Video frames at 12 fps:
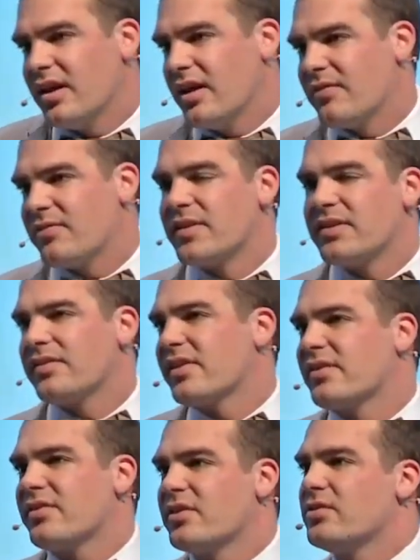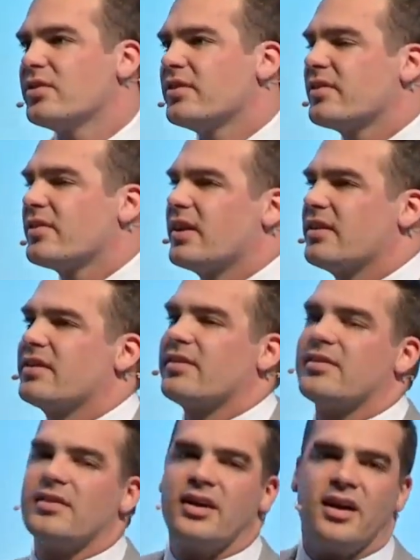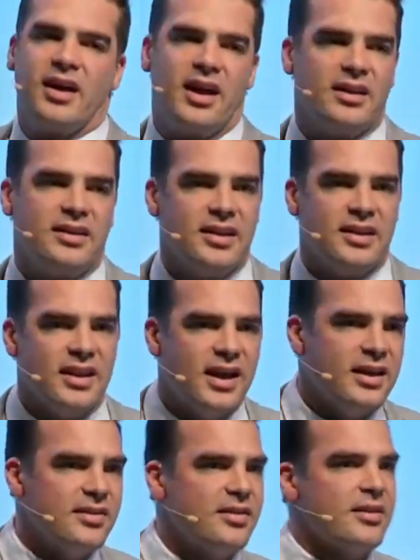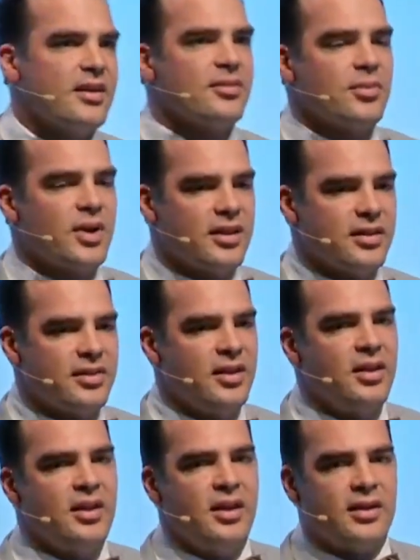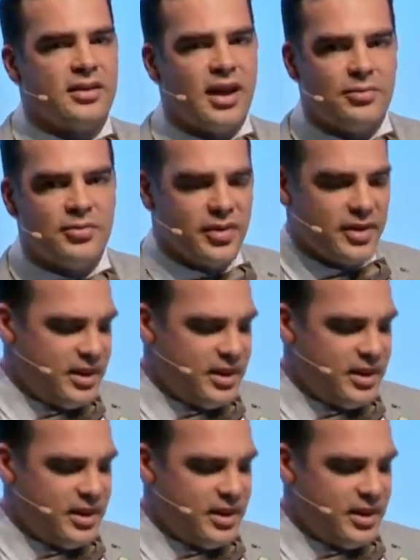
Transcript: efficiency solutions such as LED lights, as well as capturing